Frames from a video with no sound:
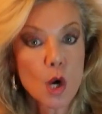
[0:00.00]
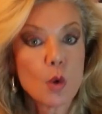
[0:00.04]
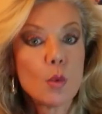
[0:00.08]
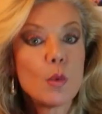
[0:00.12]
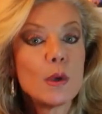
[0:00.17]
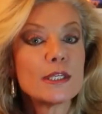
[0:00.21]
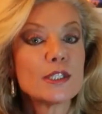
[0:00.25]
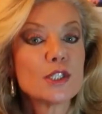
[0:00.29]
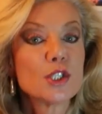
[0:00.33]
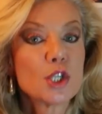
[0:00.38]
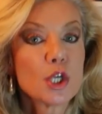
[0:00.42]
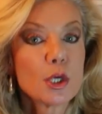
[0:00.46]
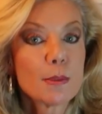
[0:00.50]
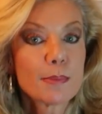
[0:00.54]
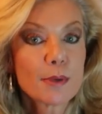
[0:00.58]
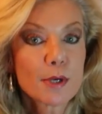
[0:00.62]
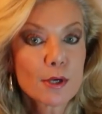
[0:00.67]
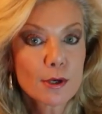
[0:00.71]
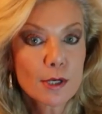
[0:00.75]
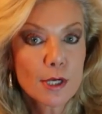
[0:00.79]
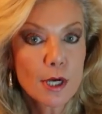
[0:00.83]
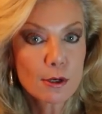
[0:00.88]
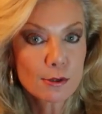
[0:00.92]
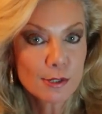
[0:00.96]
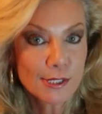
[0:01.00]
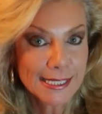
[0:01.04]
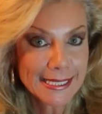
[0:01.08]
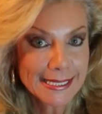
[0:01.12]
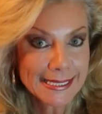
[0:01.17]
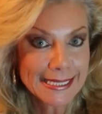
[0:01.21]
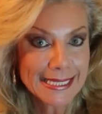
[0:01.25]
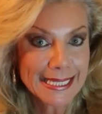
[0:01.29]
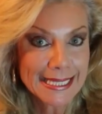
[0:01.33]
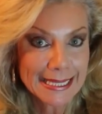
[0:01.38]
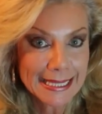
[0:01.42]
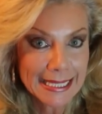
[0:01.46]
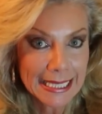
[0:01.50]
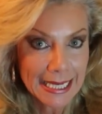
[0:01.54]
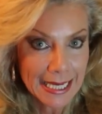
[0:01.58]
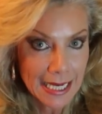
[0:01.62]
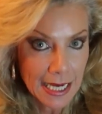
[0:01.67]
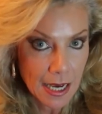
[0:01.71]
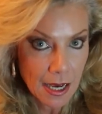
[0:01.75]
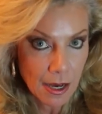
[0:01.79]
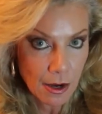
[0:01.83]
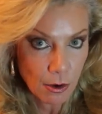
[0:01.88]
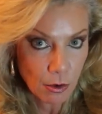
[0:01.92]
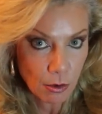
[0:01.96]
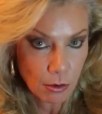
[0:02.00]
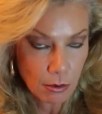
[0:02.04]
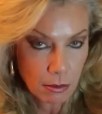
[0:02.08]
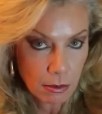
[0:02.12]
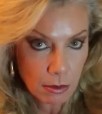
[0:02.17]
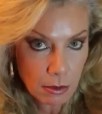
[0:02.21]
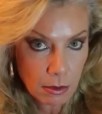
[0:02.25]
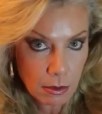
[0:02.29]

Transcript: When Jupiter goes into Leo,